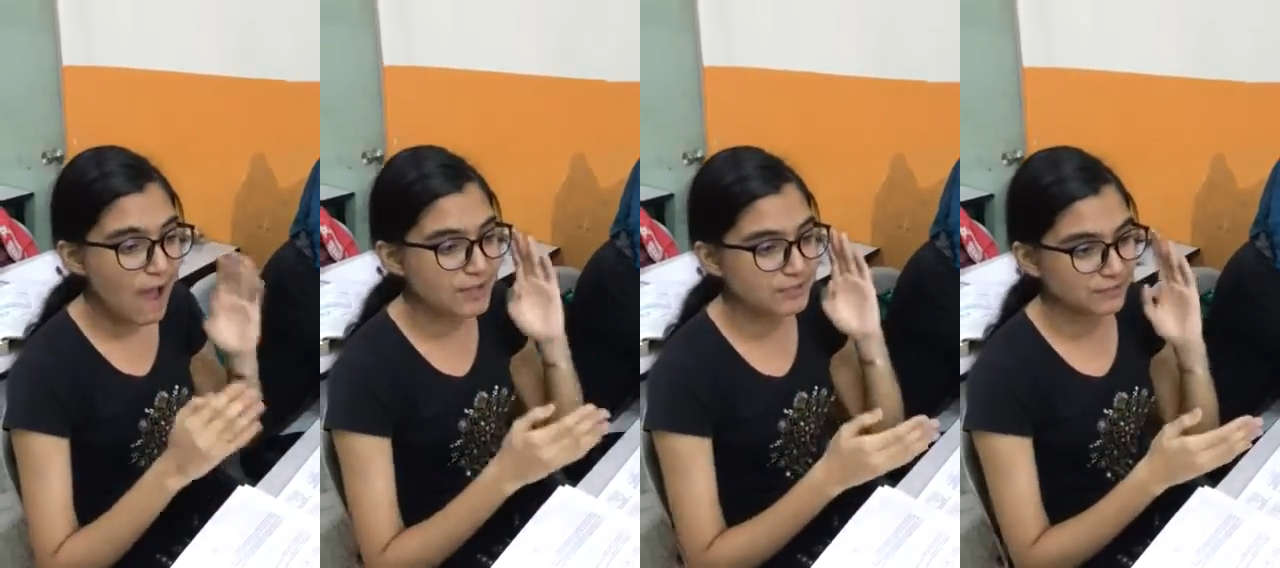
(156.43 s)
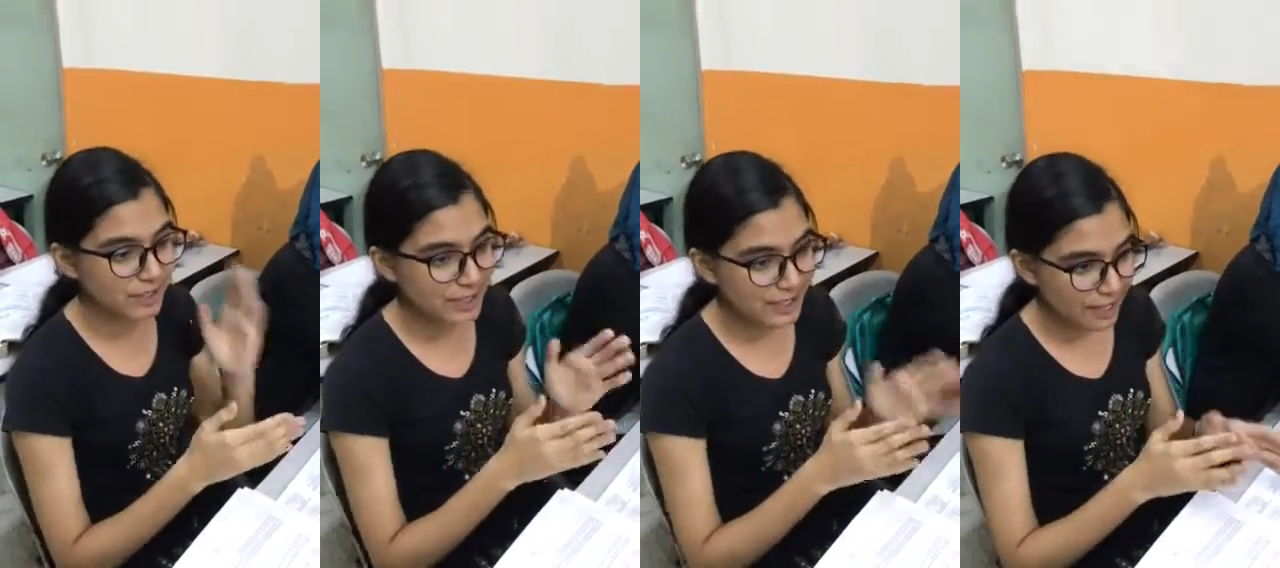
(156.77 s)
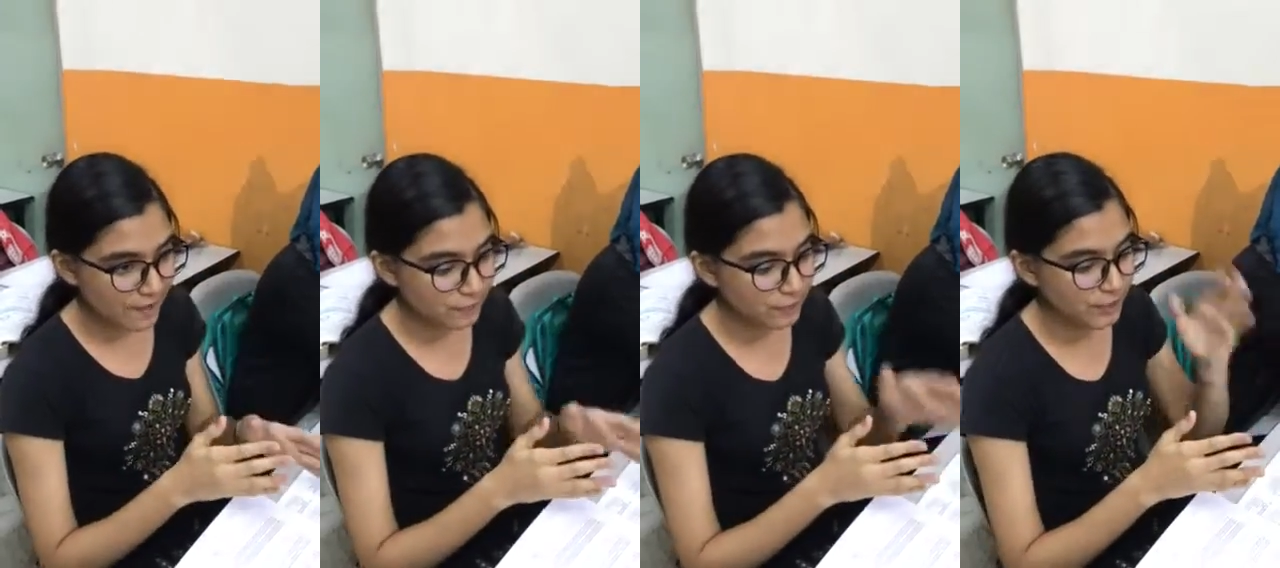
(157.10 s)
I was very
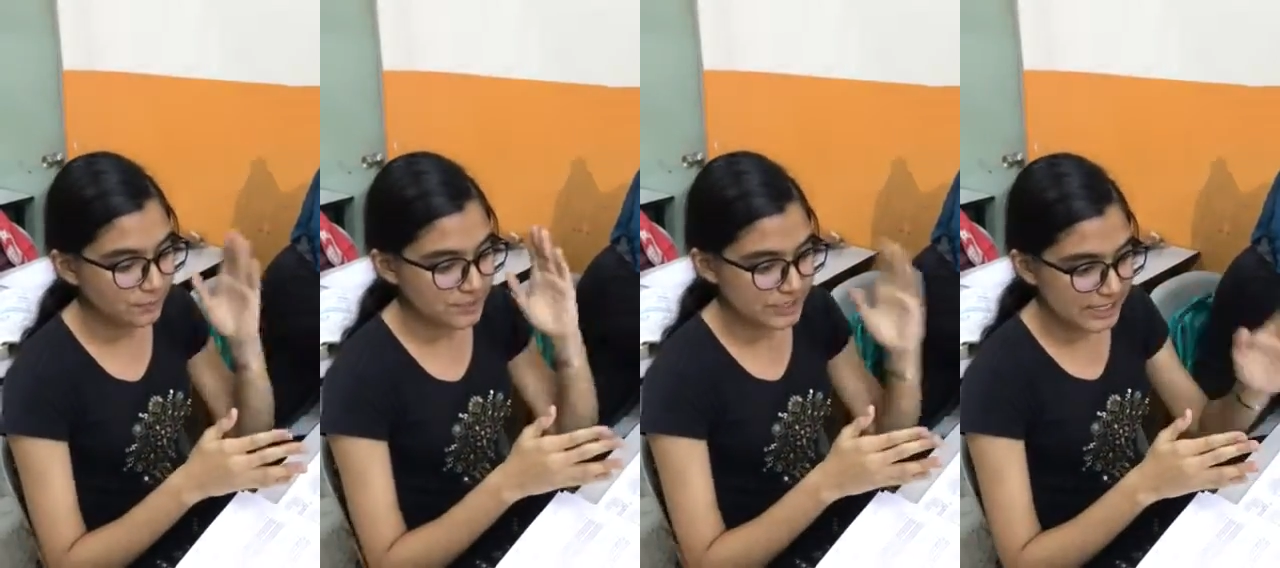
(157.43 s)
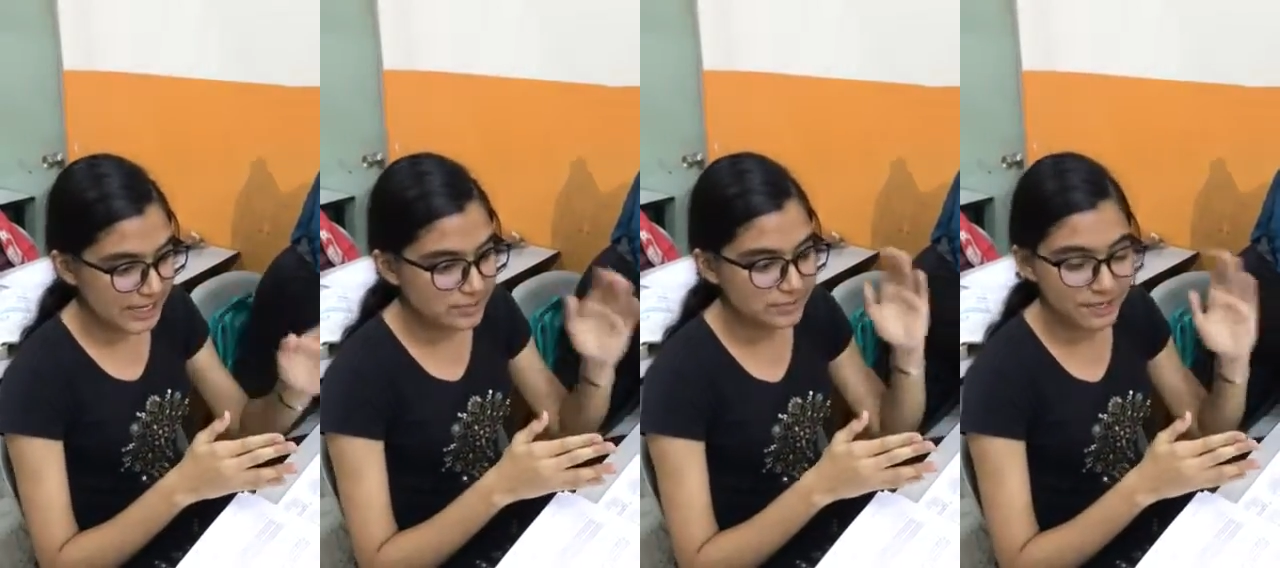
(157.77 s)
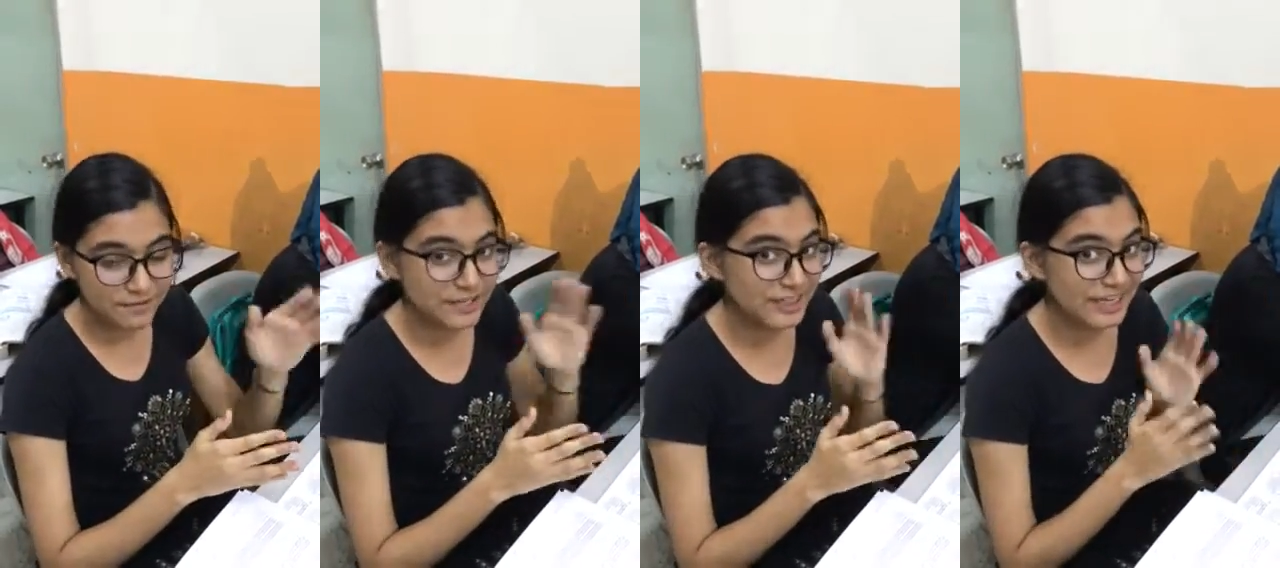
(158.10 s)
careful and precise
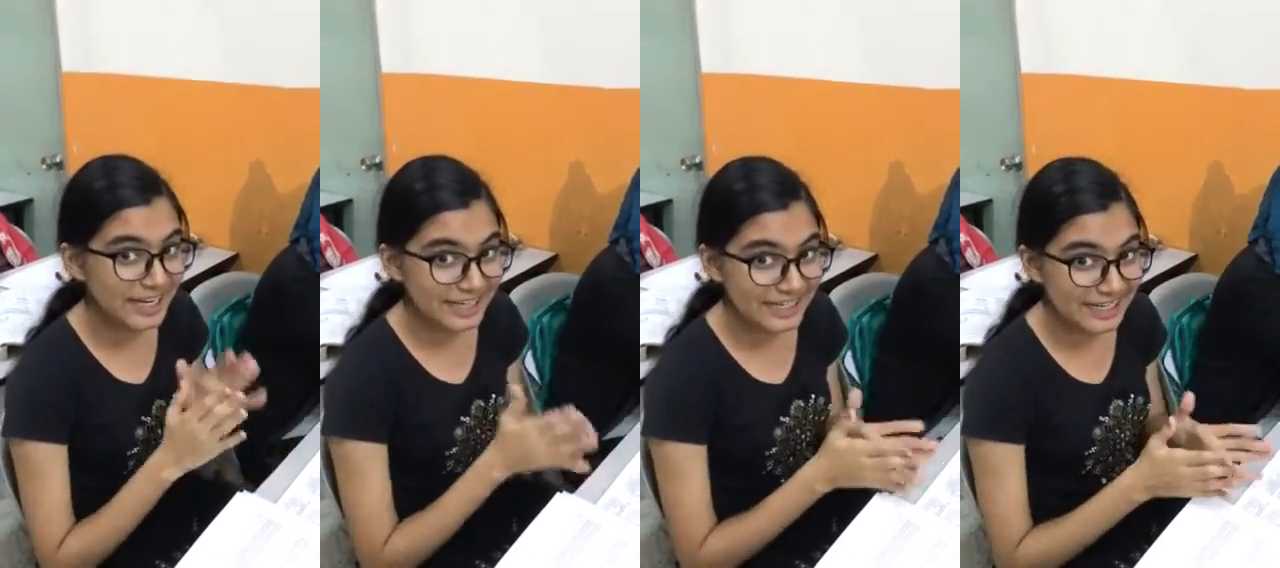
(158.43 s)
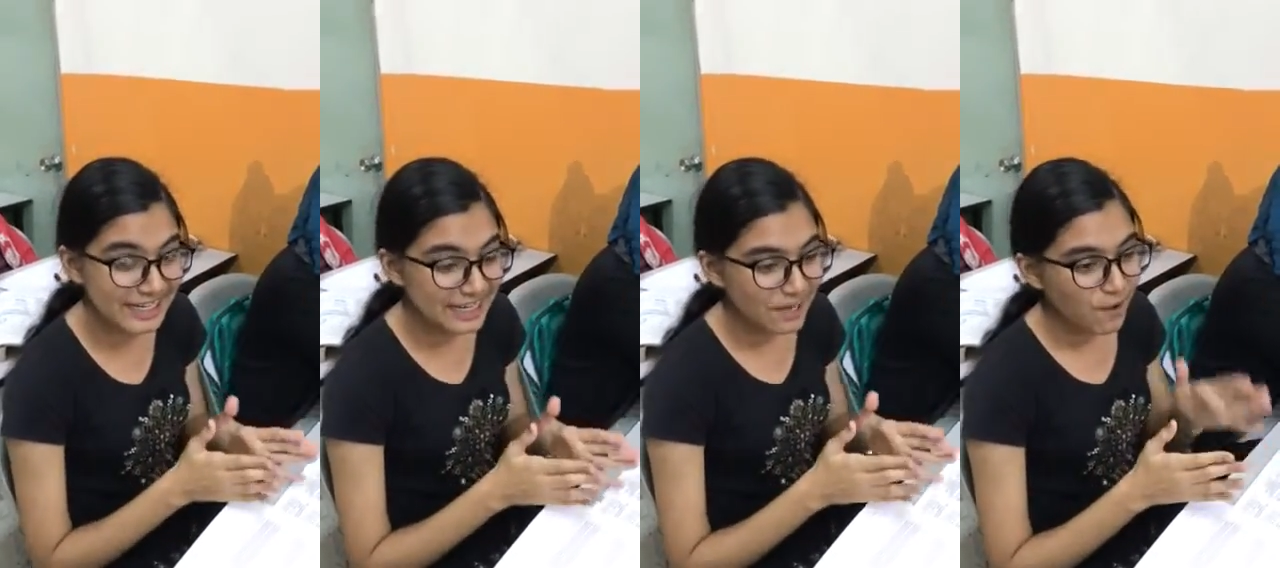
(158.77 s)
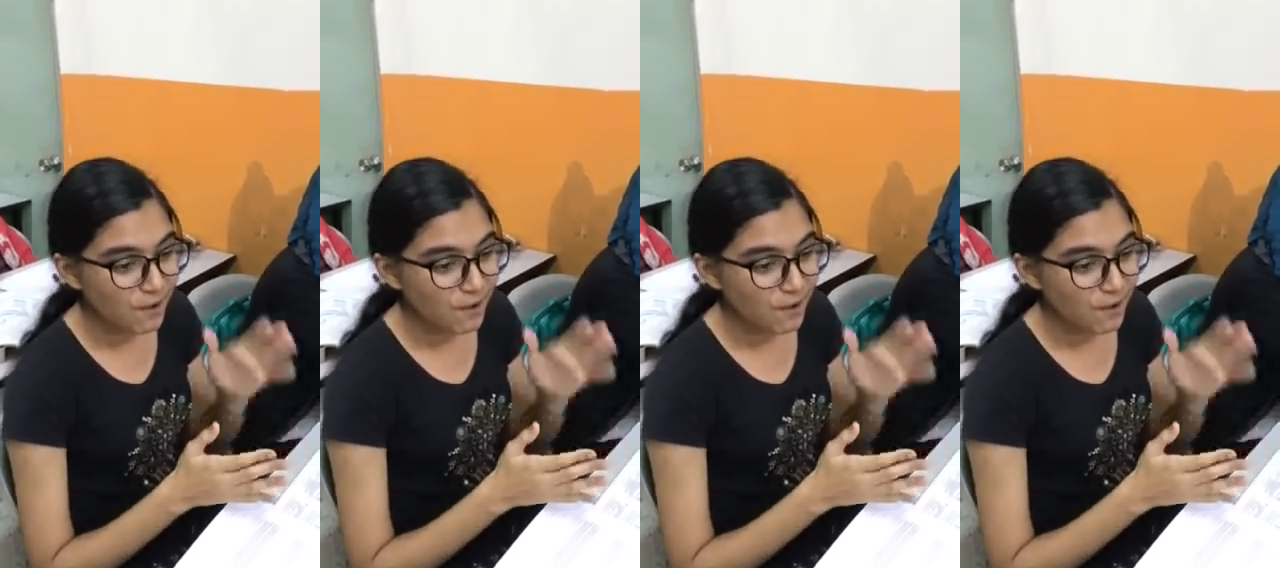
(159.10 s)
with everything I did.